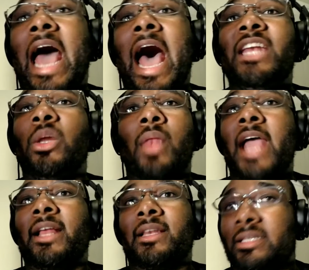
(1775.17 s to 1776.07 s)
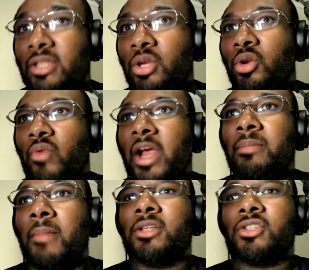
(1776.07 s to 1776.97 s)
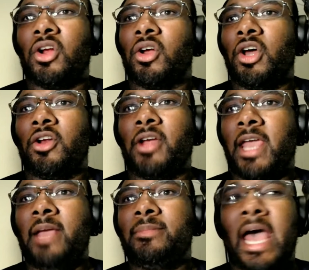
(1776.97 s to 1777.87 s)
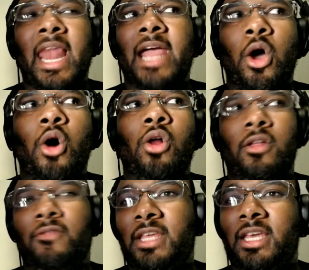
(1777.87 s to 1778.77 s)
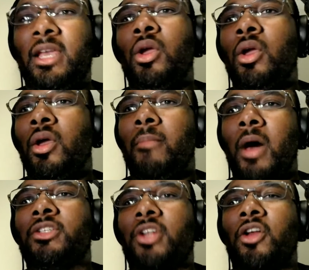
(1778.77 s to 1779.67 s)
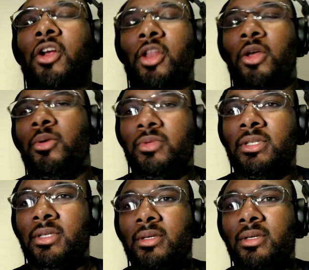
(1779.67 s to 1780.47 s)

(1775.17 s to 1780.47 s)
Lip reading: I don't like the direct Monster Hunter games. I like all of the Monster Hunter clones.